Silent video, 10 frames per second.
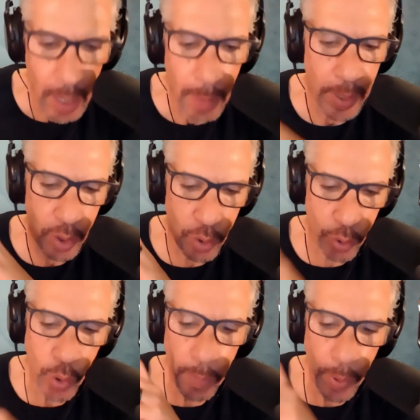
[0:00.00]
But a
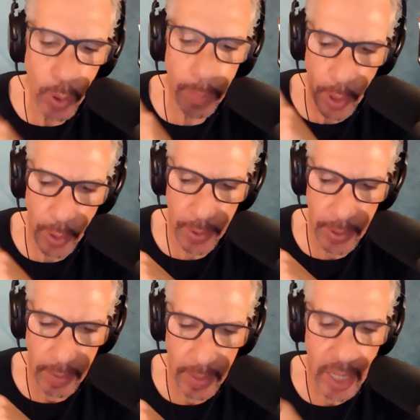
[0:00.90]
true blue
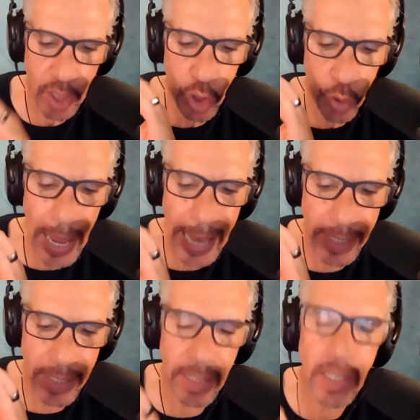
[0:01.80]
person
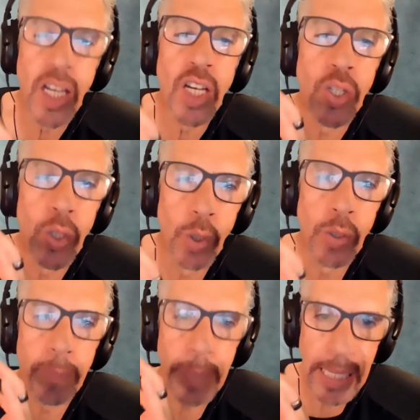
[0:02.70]
attracts
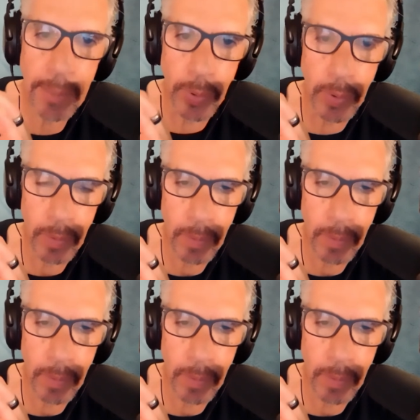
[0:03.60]
good people.